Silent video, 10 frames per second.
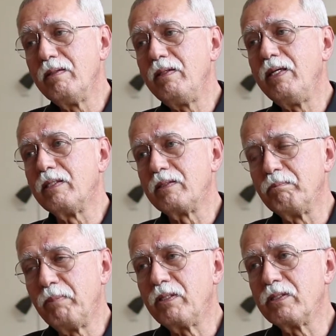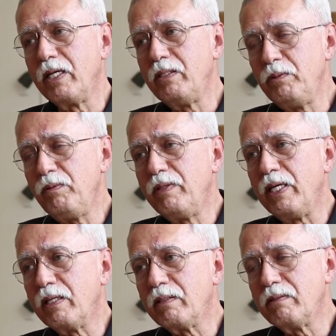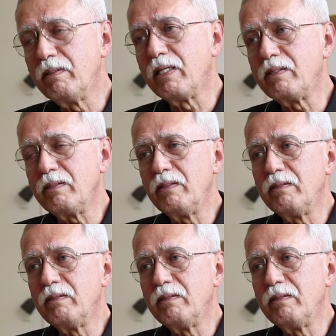Yes, because I do think that